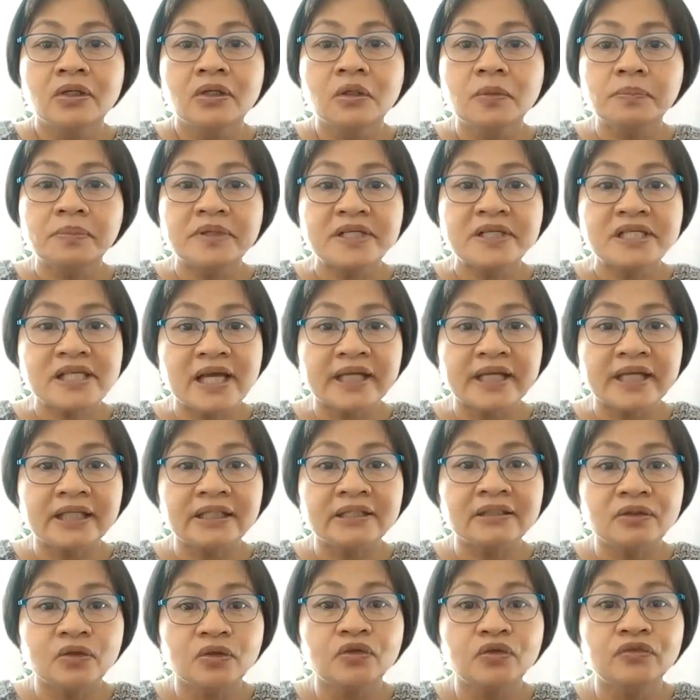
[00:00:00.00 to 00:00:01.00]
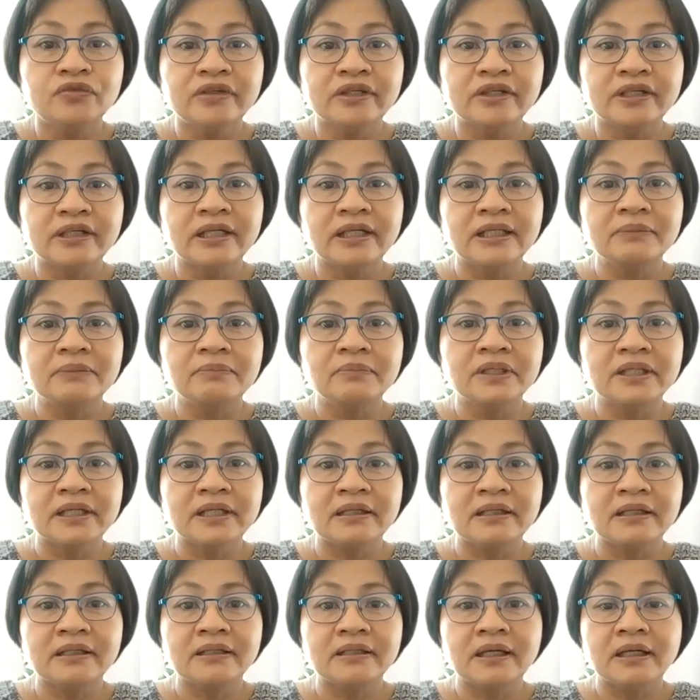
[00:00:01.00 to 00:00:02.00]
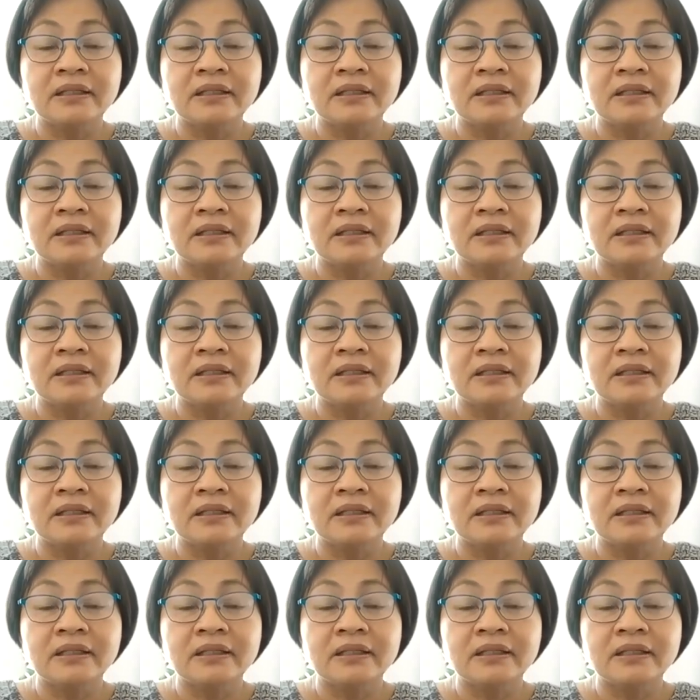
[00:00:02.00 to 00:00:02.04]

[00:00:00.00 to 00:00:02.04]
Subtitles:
who presided over a liberal